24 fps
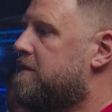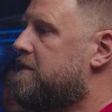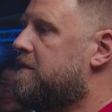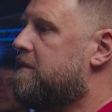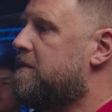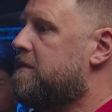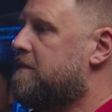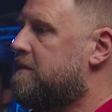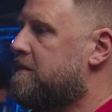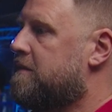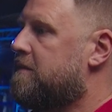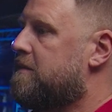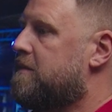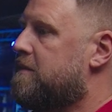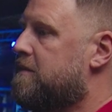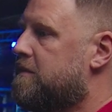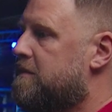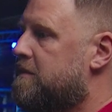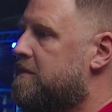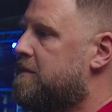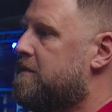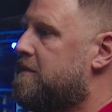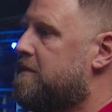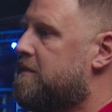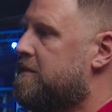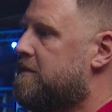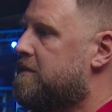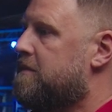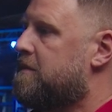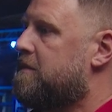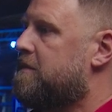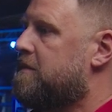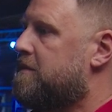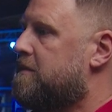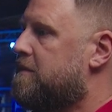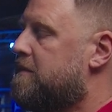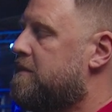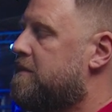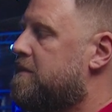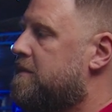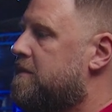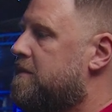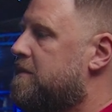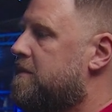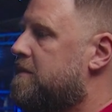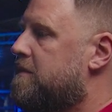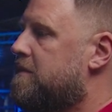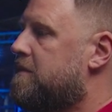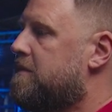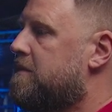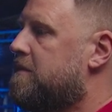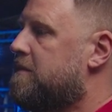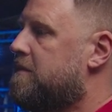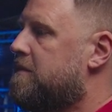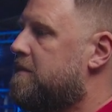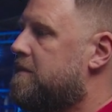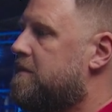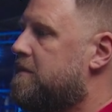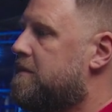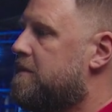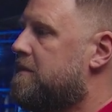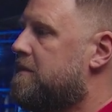The person shown says nothing.